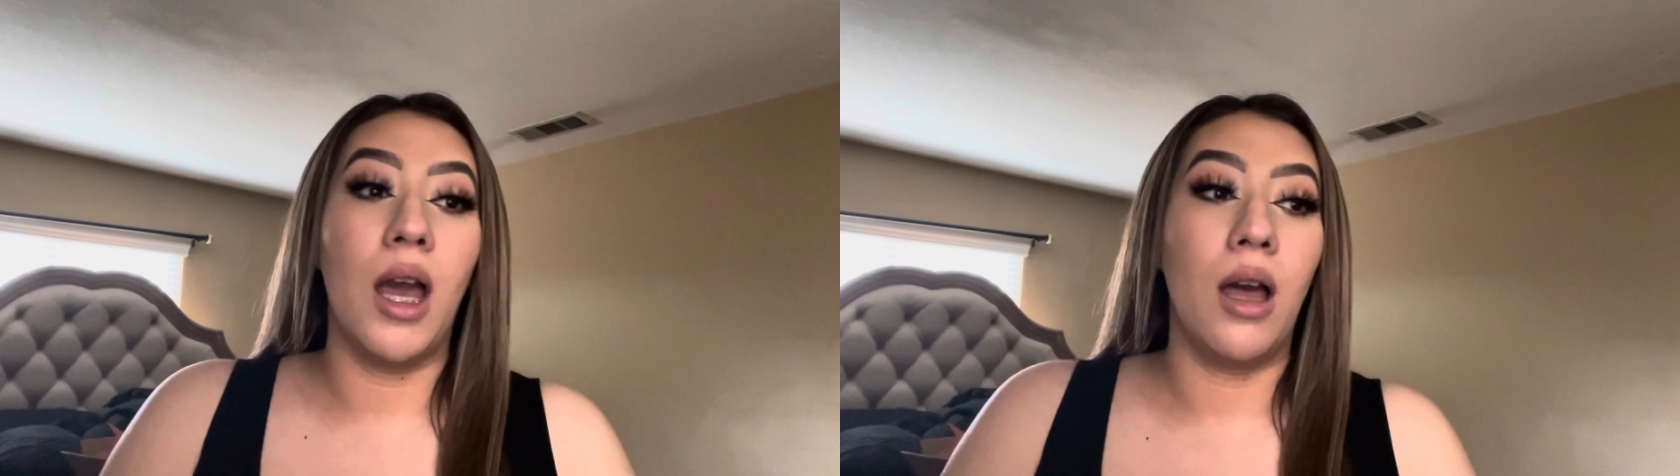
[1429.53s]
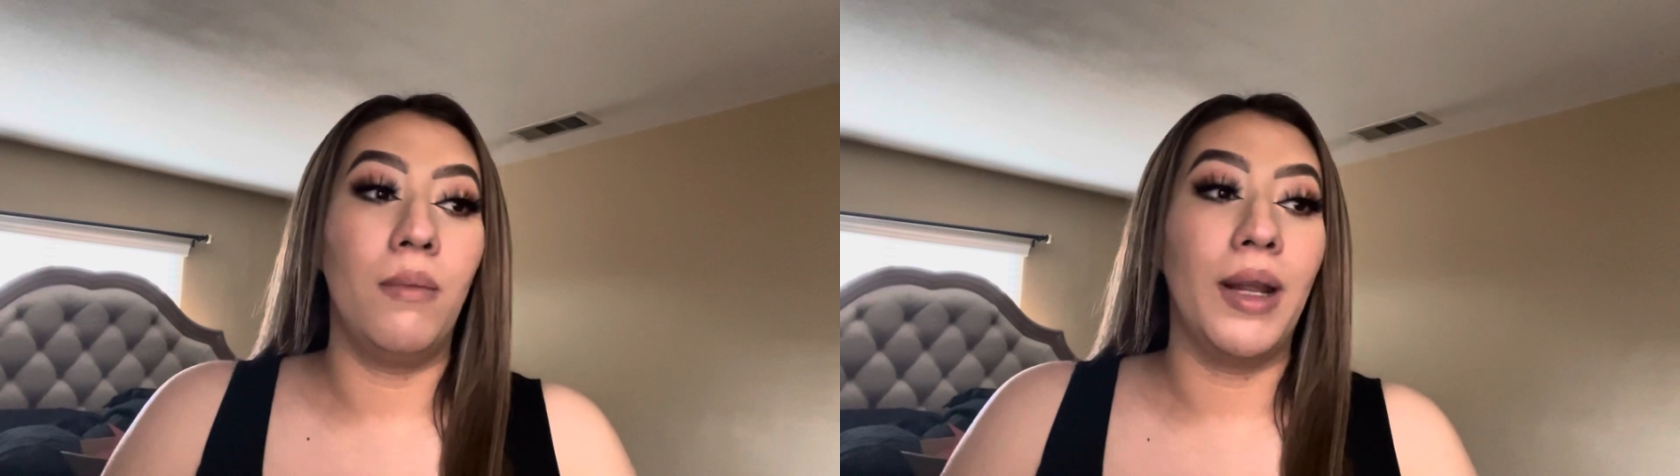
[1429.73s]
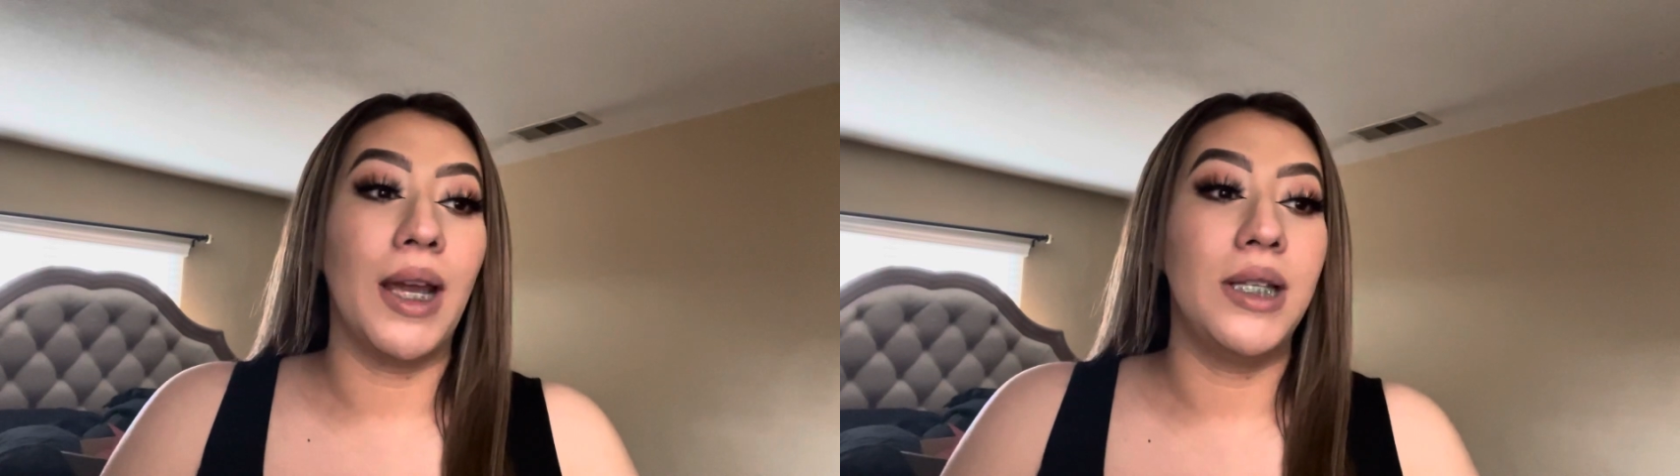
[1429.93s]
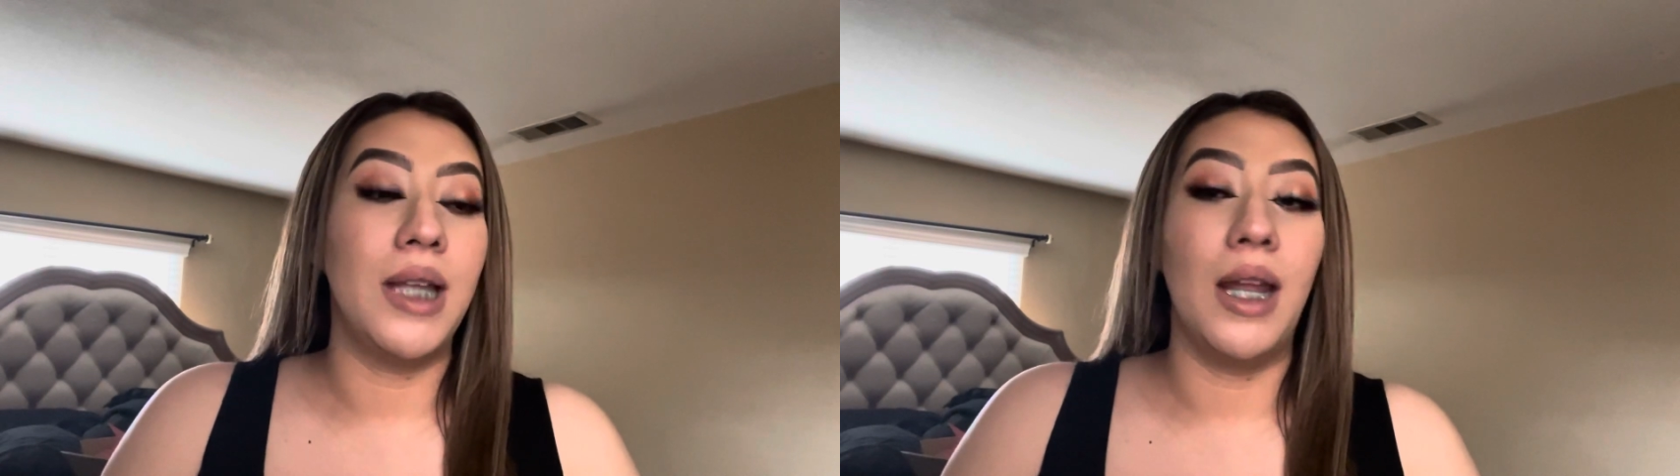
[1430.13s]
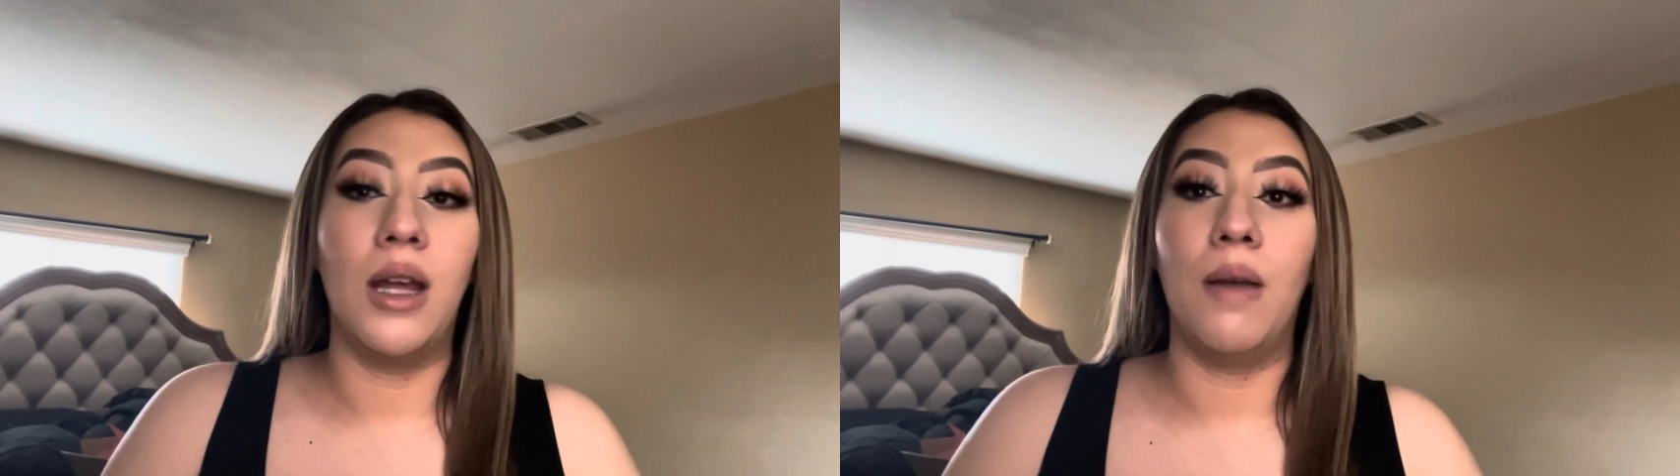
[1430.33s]
Like I
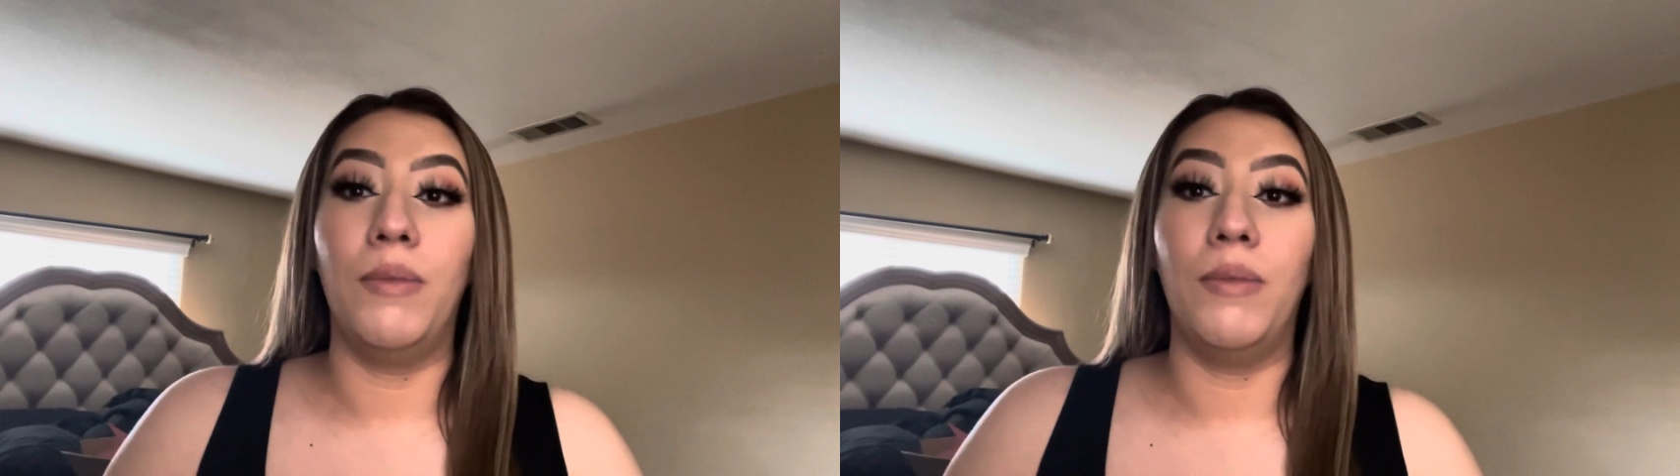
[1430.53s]
said, I'm